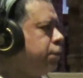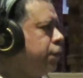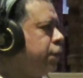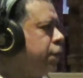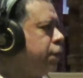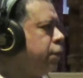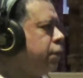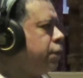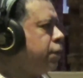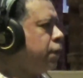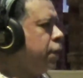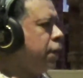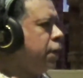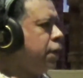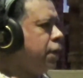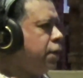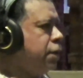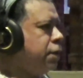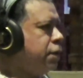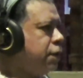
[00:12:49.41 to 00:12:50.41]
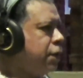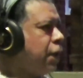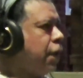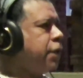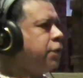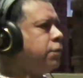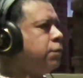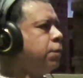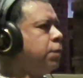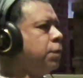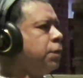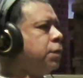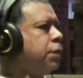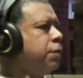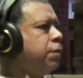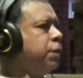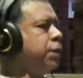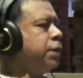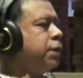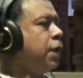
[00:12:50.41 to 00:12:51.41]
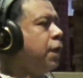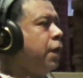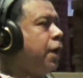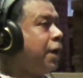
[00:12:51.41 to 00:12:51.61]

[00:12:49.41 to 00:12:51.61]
with and liked working with,